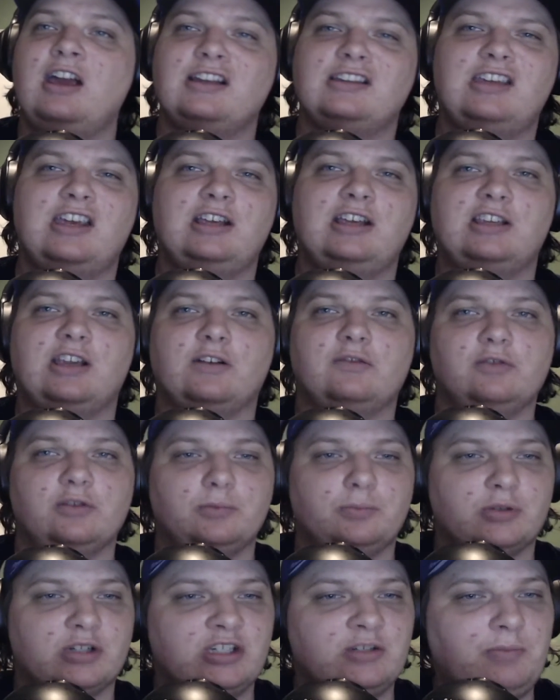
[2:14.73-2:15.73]
take
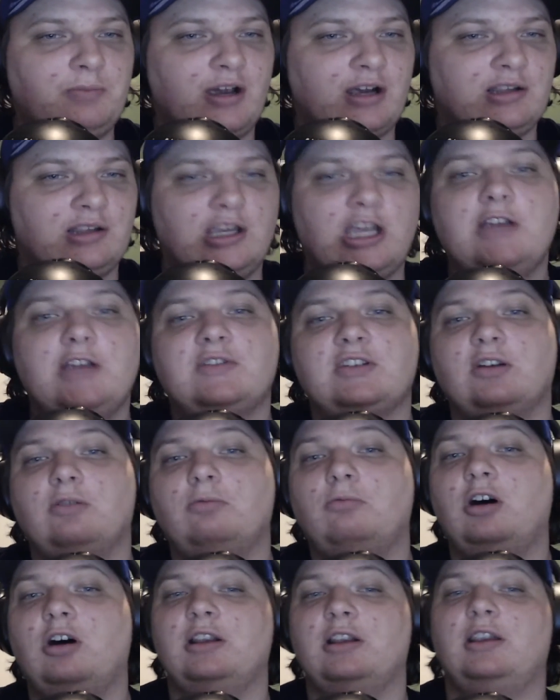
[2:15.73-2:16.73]
different perspectives
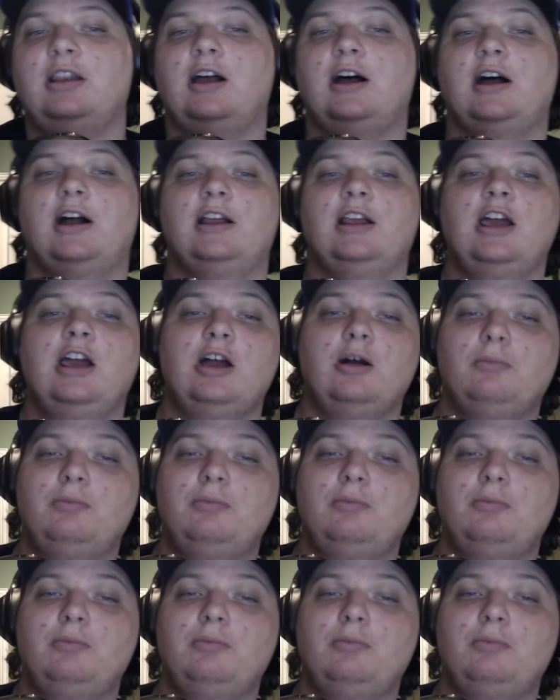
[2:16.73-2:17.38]
and whatnot.